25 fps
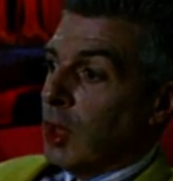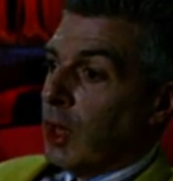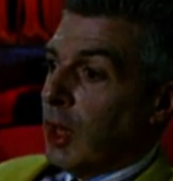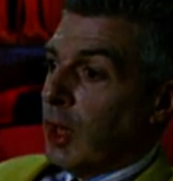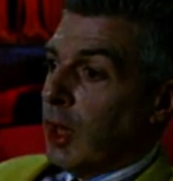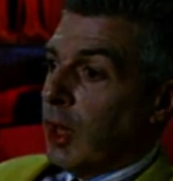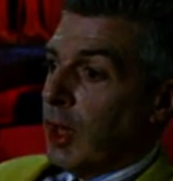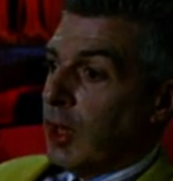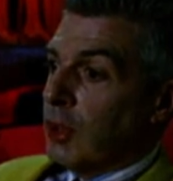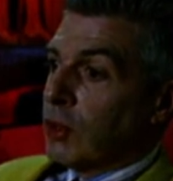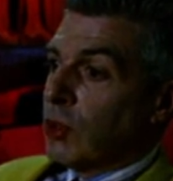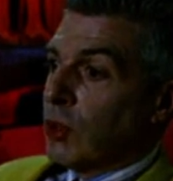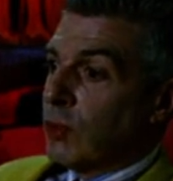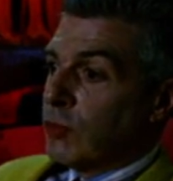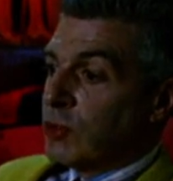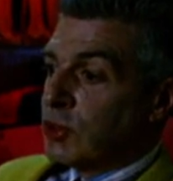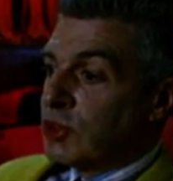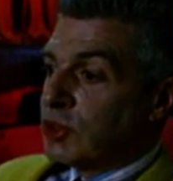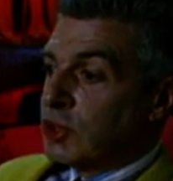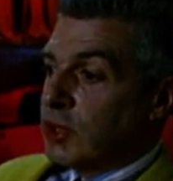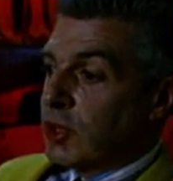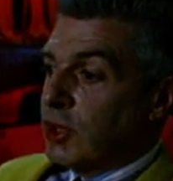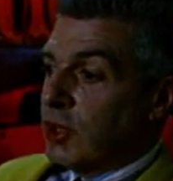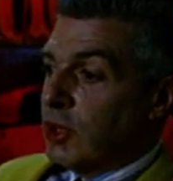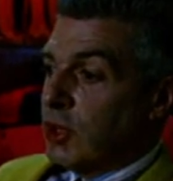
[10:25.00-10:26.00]
And
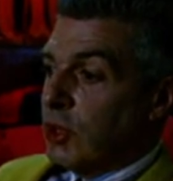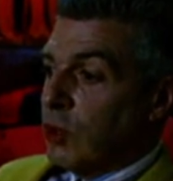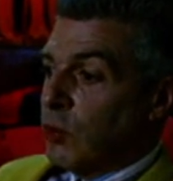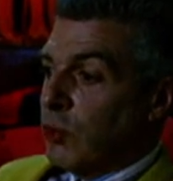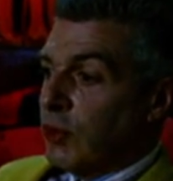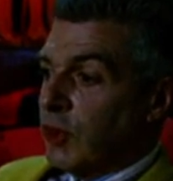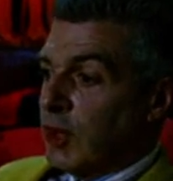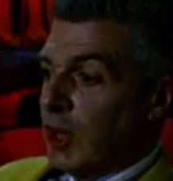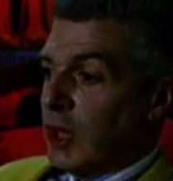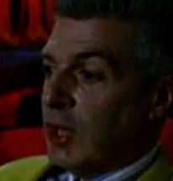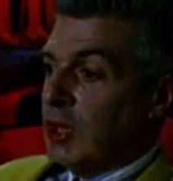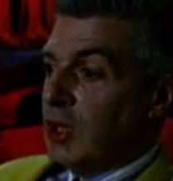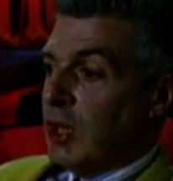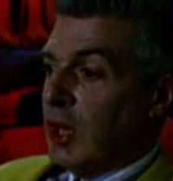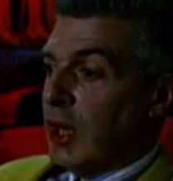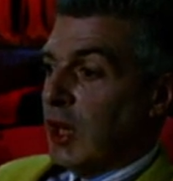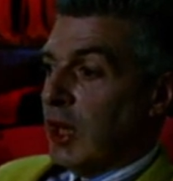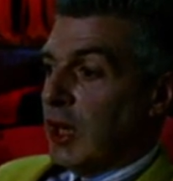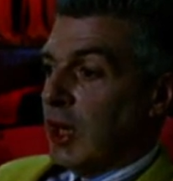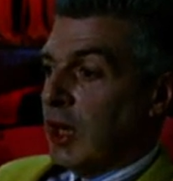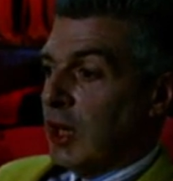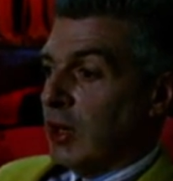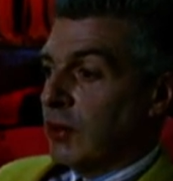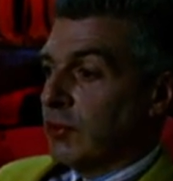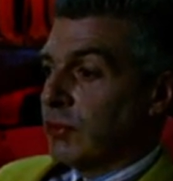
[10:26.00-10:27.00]
obviously, you then
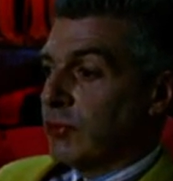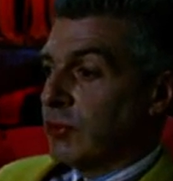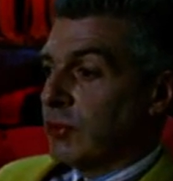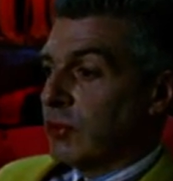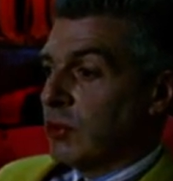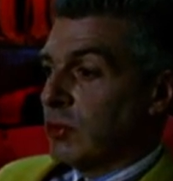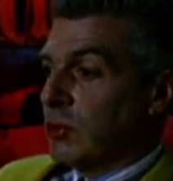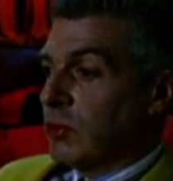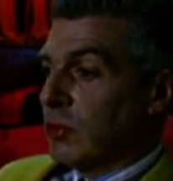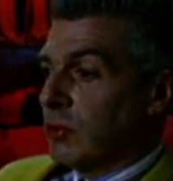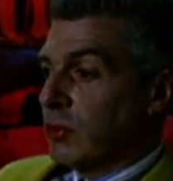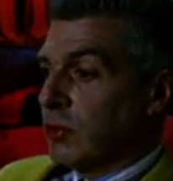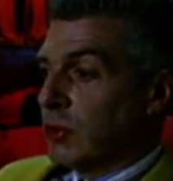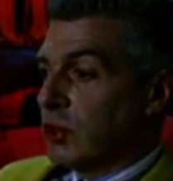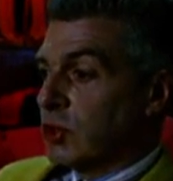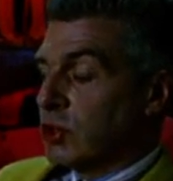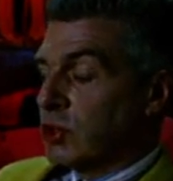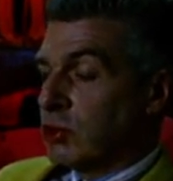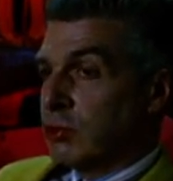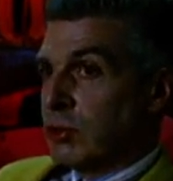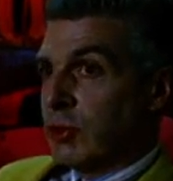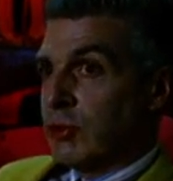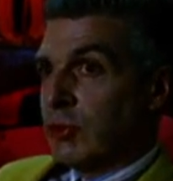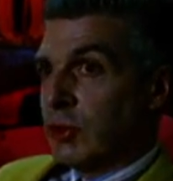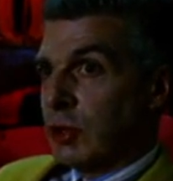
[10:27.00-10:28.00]
have the
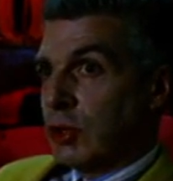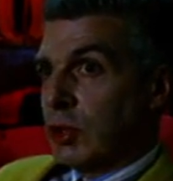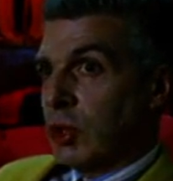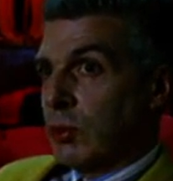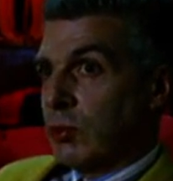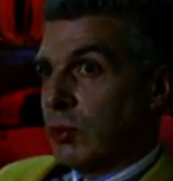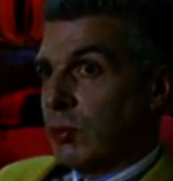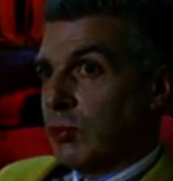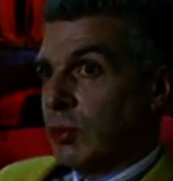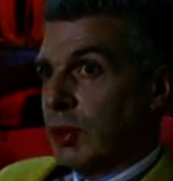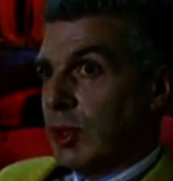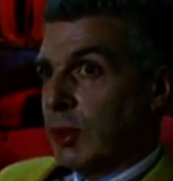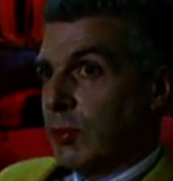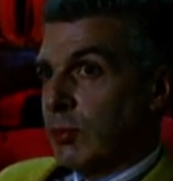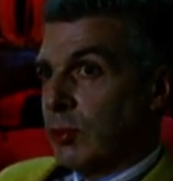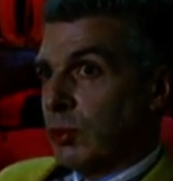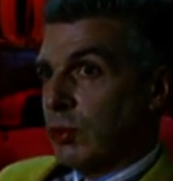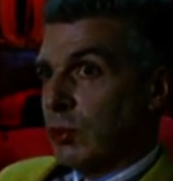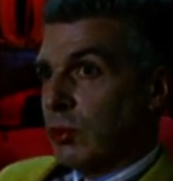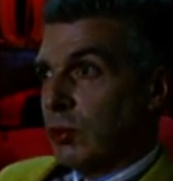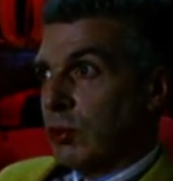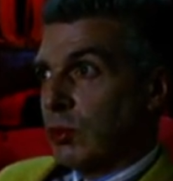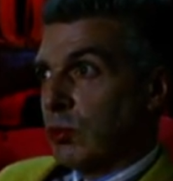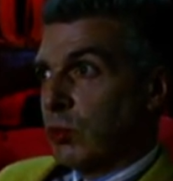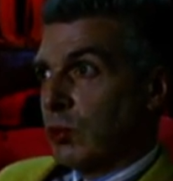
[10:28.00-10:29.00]
terrific Common
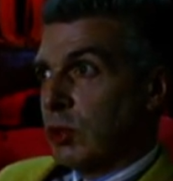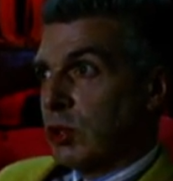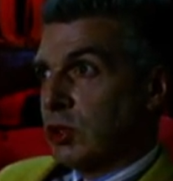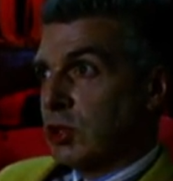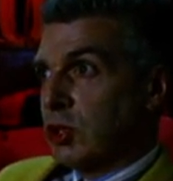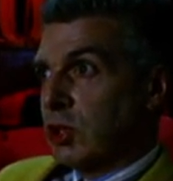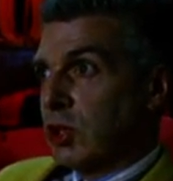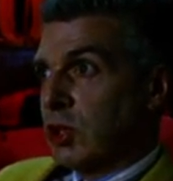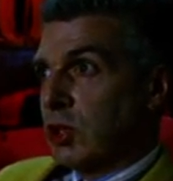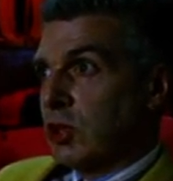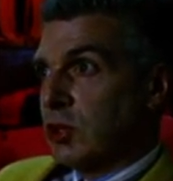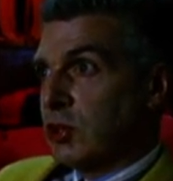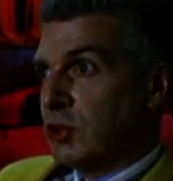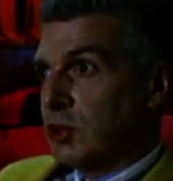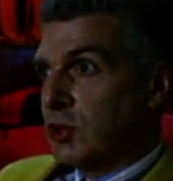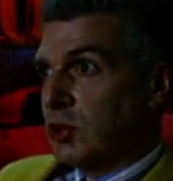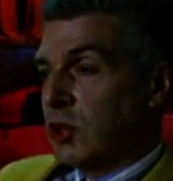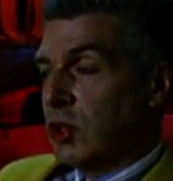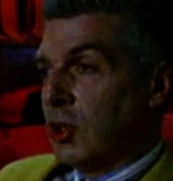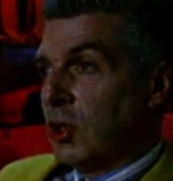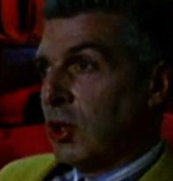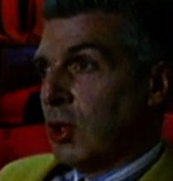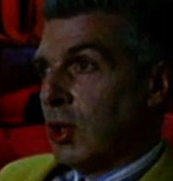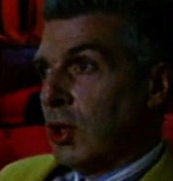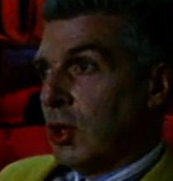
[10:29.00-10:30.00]
People, which is
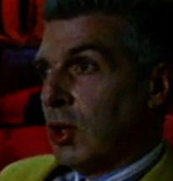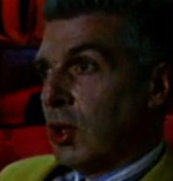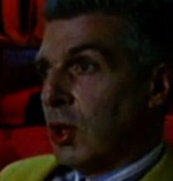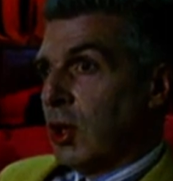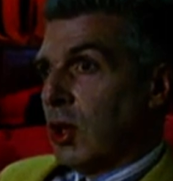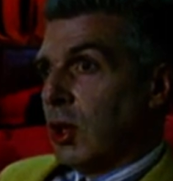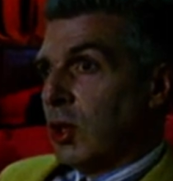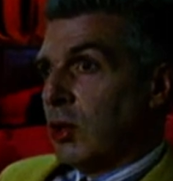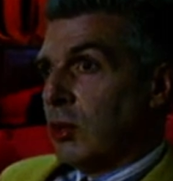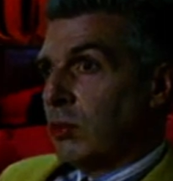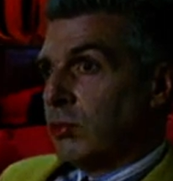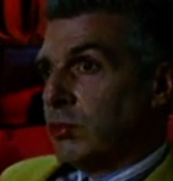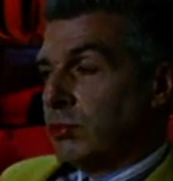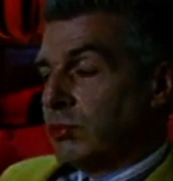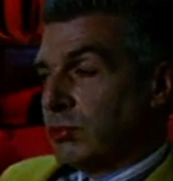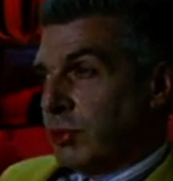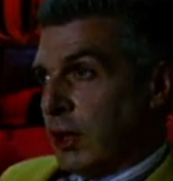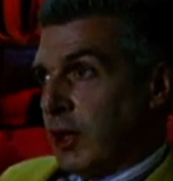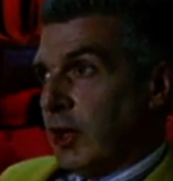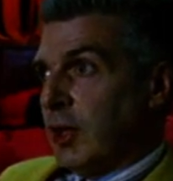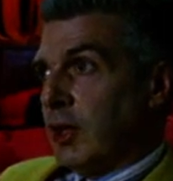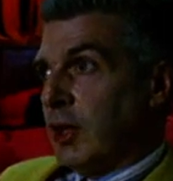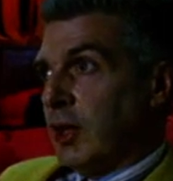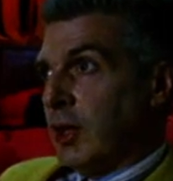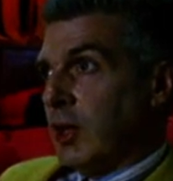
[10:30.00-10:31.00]

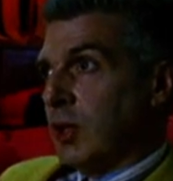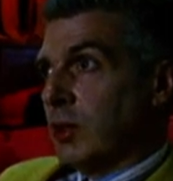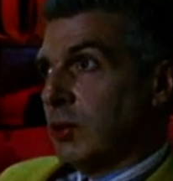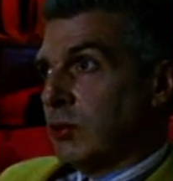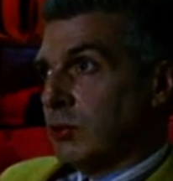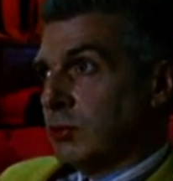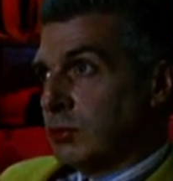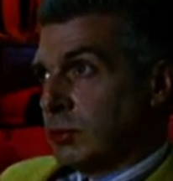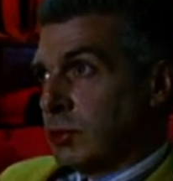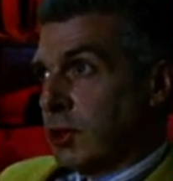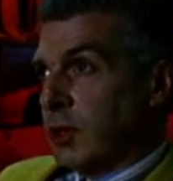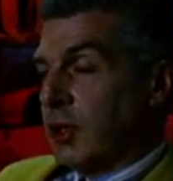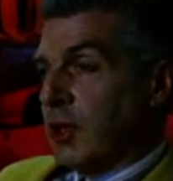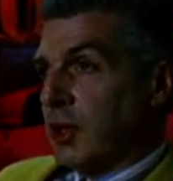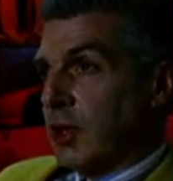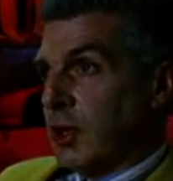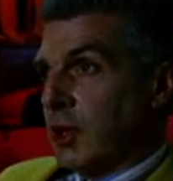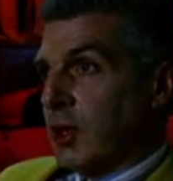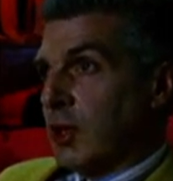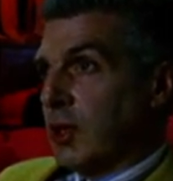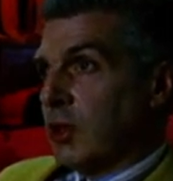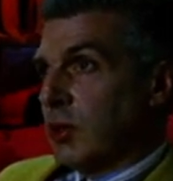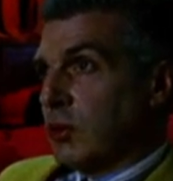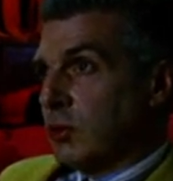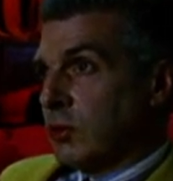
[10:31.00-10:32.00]
really,
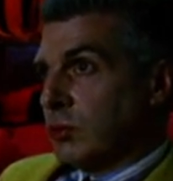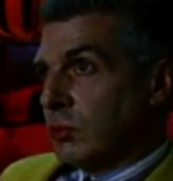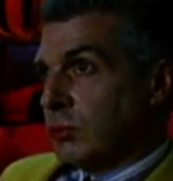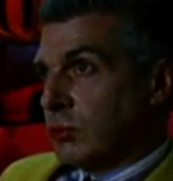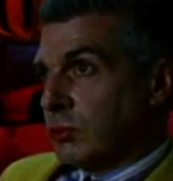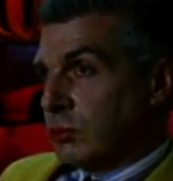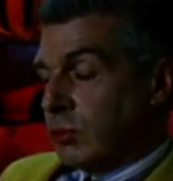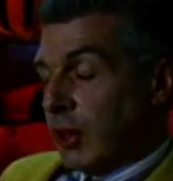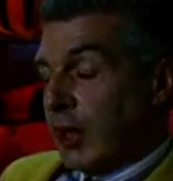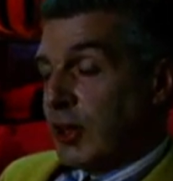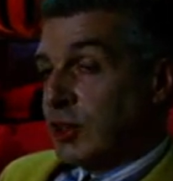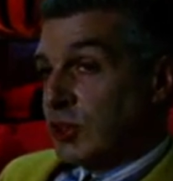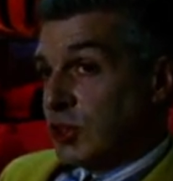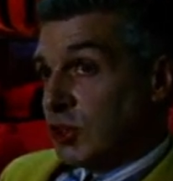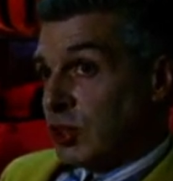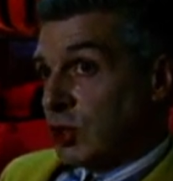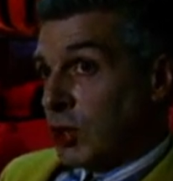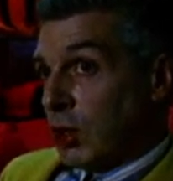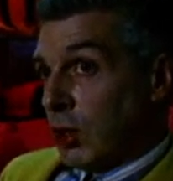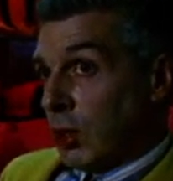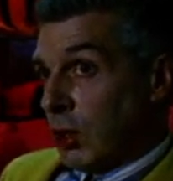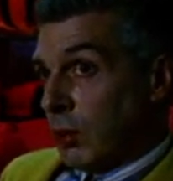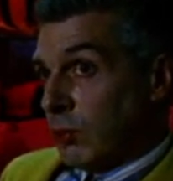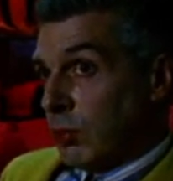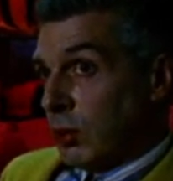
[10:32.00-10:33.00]
really razor
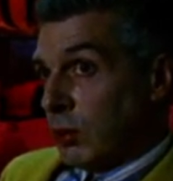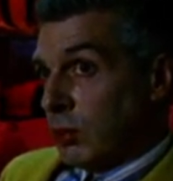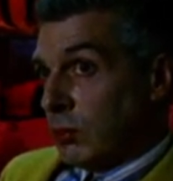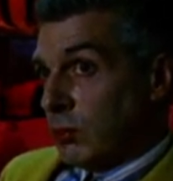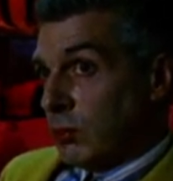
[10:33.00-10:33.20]
sharp.